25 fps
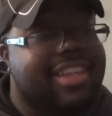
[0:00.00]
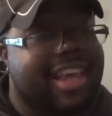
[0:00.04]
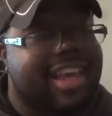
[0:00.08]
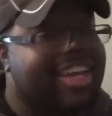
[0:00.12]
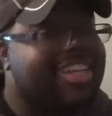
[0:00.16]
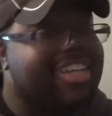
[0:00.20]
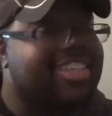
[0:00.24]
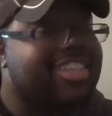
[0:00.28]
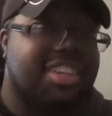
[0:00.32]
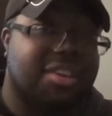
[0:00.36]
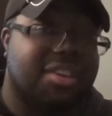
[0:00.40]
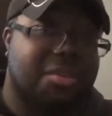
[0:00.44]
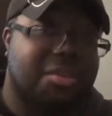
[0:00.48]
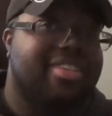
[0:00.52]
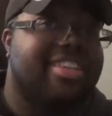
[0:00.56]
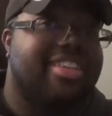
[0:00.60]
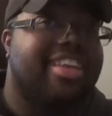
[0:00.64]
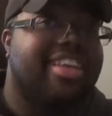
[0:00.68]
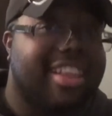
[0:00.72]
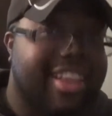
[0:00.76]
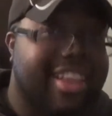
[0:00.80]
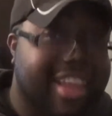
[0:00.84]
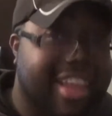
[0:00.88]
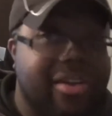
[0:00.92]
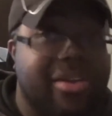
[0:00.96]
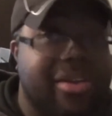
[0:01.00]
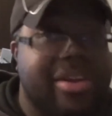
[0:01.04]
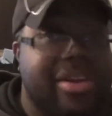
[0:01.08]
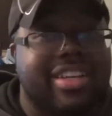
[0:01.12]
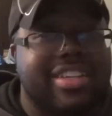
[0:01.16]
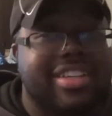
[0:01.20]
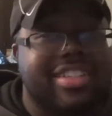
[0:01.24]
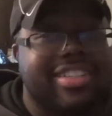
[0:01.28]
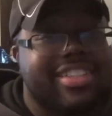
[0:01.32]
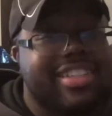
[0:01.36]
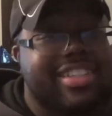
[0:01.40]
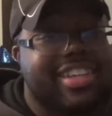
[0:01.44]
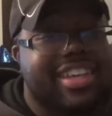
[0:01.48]
That shit was
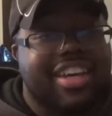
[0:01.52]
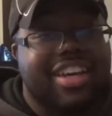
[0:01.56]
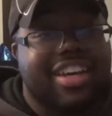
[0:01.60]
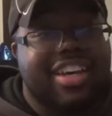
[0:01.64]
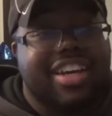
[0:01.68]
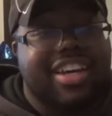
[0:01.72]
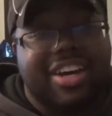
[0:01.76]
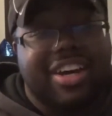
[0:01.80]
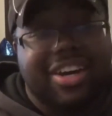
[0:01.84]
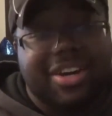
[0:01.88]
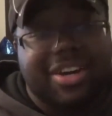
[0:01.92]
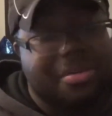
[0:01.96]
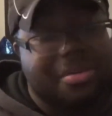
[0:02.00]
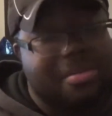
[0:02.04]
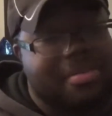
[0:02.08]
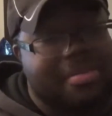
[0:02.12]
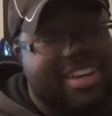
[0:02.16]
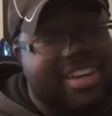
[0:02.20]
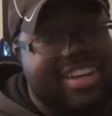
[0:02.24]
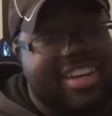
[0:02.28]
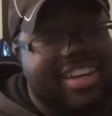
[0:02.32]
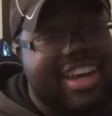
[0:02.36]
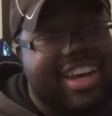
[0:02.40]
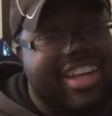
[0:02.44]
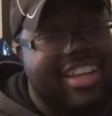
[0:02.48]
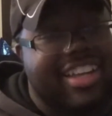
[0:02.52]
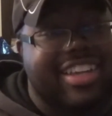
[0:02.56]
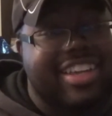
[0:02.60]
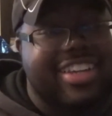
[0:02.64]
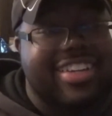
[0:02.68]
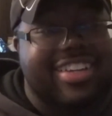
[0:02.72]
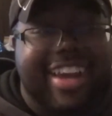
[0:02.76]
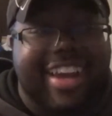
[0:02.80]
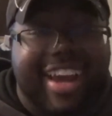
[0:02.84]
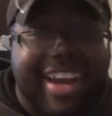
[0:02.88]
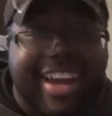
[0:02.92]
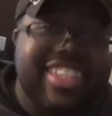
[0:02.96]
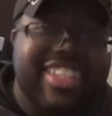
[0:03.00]
hilarious. Oh my god,
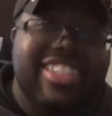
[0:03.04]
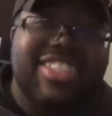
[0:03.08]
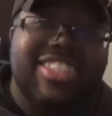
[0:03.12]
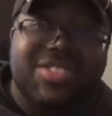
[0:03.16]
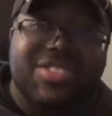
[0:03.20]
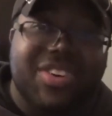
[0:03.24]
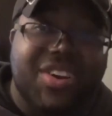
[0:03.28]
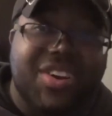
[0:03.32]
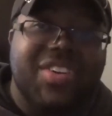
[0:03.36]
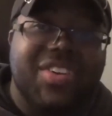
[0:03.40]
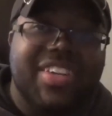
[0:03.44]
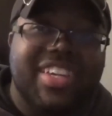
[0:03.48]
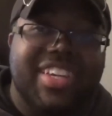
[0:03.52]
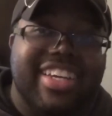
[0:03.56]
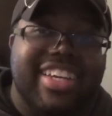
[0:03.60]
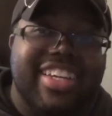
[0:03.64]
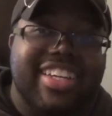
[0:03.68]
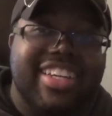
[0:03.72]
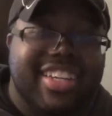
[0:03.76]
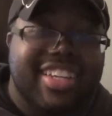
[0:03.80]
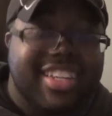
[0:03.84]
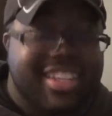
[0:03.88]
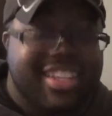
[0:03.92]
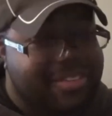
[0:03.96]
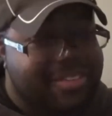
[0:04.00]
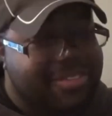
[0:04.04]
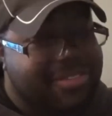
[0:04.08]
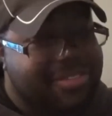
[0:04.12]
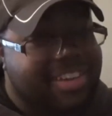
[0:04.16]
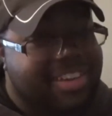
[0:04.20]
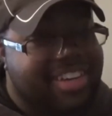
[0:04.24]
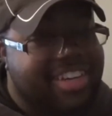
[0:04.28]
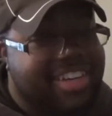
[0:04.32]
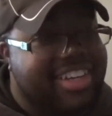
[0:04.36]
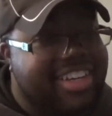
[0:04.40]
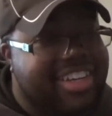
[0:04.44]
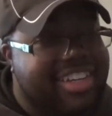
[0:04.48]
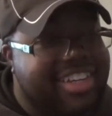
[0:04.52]
the dice rolling, the
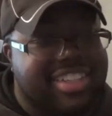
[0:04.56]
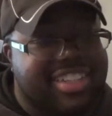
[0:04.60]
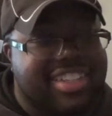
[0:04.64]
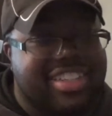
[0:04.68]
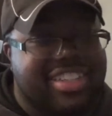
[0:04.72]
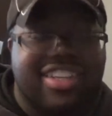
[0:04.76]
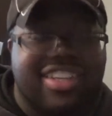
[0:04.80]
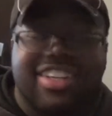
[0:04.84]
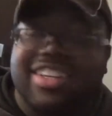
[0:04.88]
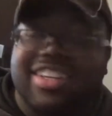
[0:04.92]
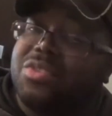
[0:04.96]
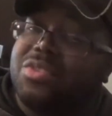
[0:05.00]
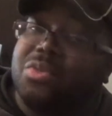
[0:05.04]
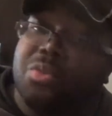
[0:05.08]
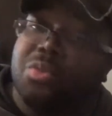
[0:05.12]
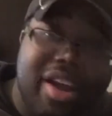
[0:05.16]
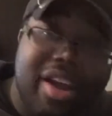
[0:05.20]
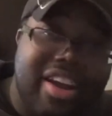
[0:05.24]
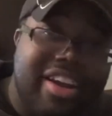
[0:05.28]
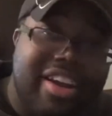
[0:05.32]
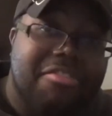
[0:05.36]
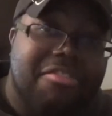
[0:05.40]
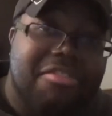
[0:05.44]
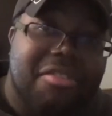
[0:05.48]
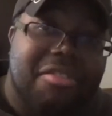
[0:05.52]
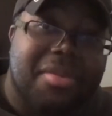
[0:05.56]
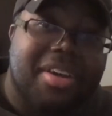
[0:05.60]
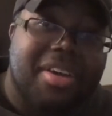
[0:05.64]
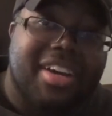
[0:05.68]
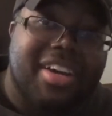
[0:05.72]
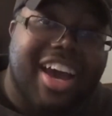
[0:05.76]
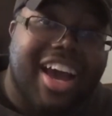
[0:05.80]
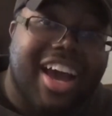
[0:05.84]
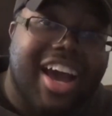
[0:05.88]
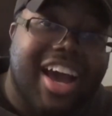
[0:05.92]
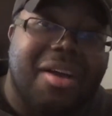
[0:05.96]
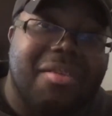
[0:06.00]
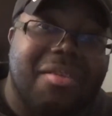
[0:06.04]
fucking running from the
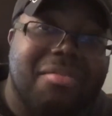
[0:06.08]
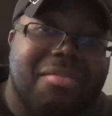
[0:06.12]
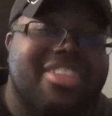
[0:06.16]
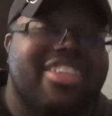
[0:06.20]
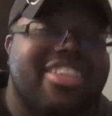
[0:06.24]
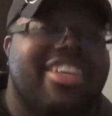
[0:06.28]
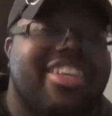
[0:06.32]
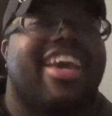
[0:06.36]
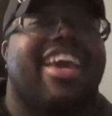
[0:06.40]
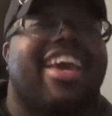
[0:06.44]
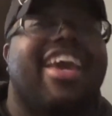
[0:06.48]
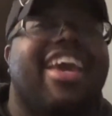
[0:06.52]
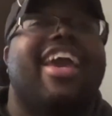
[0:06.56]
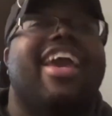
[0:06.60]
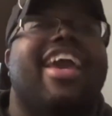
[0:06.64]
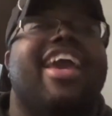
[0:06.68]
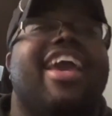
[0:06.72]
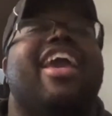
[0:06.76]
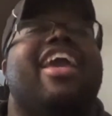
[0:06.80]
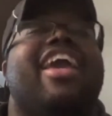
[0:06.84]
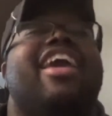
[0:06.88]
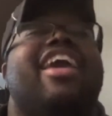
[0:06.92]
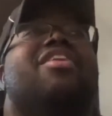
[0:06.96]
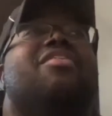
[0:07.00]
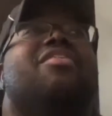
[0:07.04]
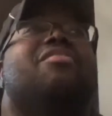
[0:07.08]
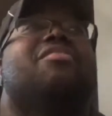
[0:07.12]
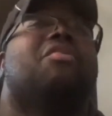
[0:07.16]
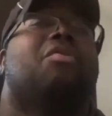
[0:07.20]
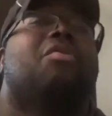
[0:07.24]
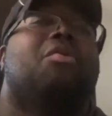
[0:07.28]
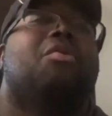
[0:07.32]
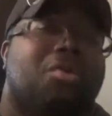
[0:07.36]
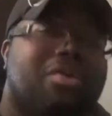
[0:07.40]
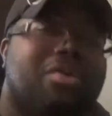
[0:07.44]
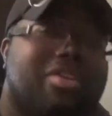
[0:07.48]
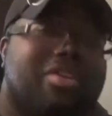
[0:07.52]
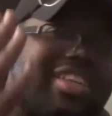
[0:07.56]
cops and of
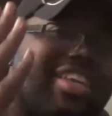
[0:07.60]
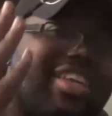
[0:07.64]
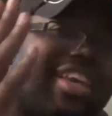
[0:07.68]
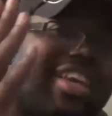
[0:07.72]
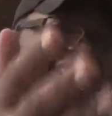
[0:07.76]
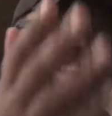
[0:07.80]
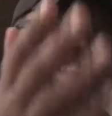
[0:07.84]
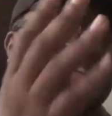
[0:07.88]
course